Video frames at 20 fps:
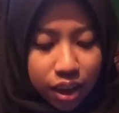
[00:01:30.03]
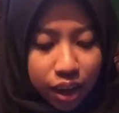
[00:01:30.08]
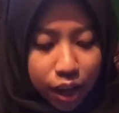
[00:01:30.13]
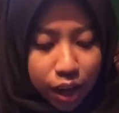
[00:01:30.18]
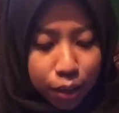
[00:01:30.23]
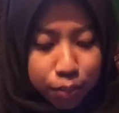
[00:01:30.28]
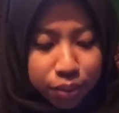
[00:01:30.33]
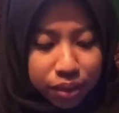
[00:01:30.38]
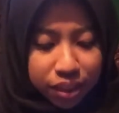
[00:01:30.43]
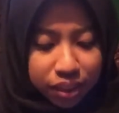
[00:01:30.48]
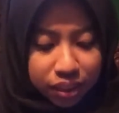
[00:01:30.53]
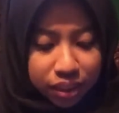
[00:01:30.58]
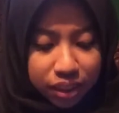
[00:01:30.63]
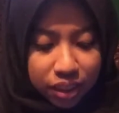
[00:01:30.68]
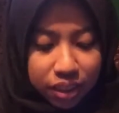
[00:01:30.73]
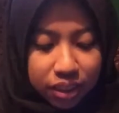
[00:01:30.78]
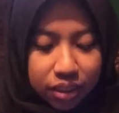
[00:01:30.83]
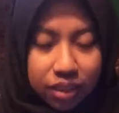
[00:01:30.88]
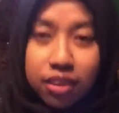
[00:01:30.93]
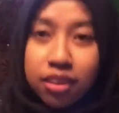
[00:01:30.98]

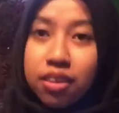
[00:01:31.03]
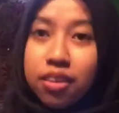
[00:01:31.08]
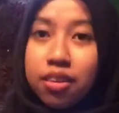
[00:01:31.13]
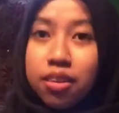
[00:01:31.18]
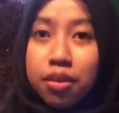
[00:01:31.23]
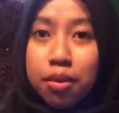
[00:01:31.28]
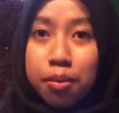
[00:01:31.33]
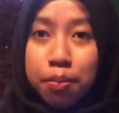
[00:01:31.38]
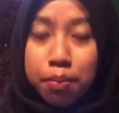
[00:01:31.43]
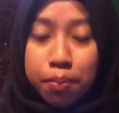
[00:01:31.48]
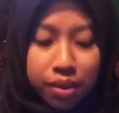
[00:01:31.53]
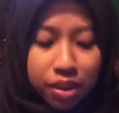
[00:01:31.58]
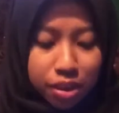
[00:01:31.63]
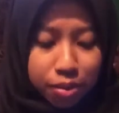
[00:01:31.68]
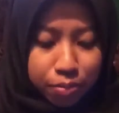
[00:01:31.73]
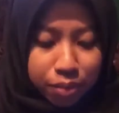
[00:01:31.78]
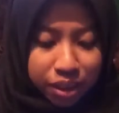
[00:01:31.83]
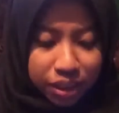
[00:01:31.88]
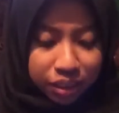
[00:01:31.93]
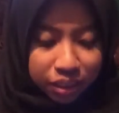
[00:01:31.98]
abilities,
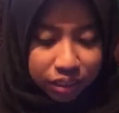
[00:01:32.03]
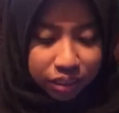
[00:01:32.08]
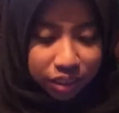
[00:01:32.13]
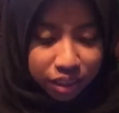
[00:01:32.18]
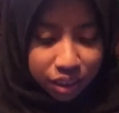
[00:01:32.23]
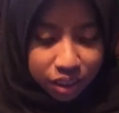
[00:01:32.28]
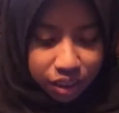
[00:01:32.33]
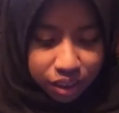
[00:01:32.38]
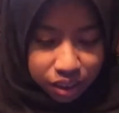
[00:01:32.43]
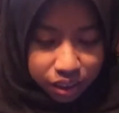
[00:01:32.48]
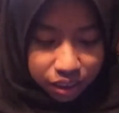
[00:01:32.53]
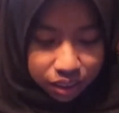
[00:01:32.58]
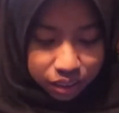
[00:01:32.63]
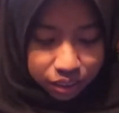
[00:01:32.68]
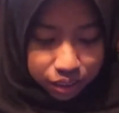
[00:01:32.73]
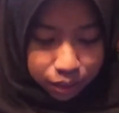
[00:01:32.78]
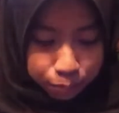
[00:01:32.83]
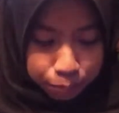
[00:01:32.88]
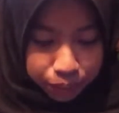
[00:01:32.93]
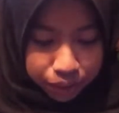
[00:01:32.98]
temperament,
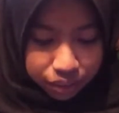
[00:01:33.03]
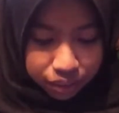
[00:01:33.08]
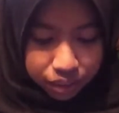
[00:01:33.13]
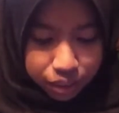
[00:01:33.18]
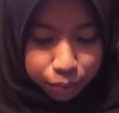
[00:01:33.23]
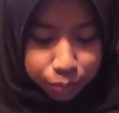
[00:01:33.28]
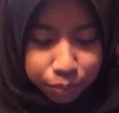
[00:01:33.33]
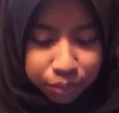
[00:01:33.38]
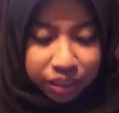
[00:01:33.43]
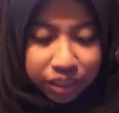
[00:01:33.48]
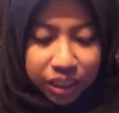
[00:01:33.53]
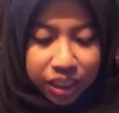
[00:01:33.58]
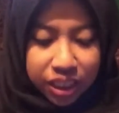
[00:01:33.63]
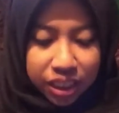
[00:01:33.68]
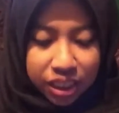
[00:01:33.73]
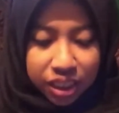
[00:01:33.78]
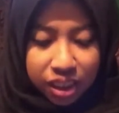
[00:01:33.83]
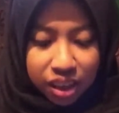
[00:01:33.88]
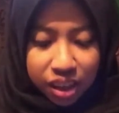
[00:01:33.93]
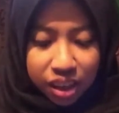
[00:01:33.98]

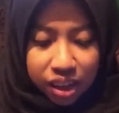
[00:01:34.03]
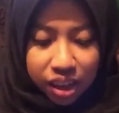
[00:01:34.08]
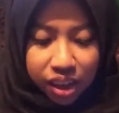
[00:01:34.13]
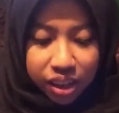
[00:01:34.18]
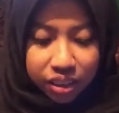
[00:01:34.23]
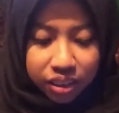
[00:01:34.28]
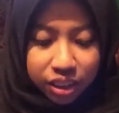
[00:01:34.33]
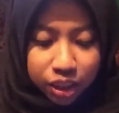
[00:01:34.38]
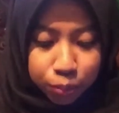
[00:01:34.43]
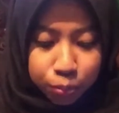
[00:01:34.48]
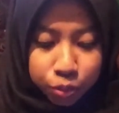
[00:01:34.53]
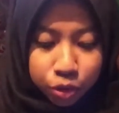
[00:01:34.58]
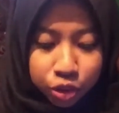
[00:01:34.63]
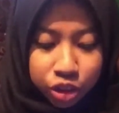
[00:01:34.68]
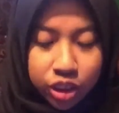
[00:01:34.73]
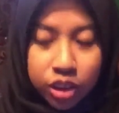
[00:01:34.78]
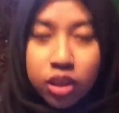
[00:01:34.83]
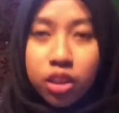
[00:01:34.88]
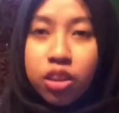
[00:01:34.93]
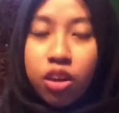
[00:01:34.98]
dependability, and
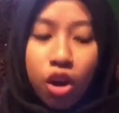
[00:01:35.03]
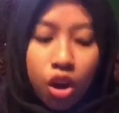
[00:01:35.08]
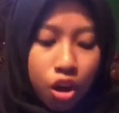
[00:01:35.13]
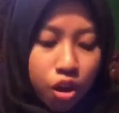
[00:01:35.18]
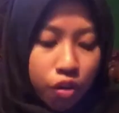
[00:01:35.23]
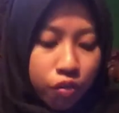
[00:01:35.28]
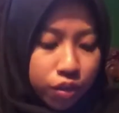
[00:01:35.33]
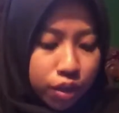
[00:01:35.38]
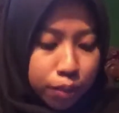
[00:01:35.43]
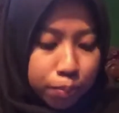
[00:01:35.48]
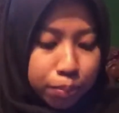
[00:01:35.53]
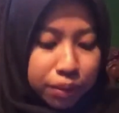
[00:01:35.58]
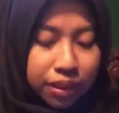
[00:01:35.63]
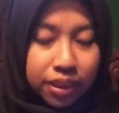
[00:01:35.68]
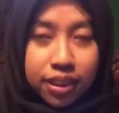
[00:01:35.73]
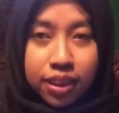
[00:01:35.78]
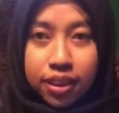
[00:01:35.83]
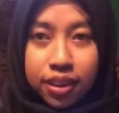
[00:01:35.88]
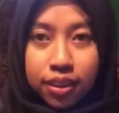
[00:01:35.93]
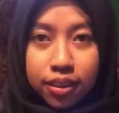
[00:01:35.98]
disposition of a
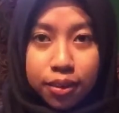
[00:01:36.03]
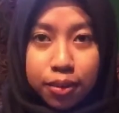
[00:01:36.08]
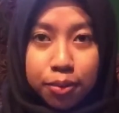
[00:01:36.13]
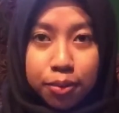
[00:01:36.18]
person.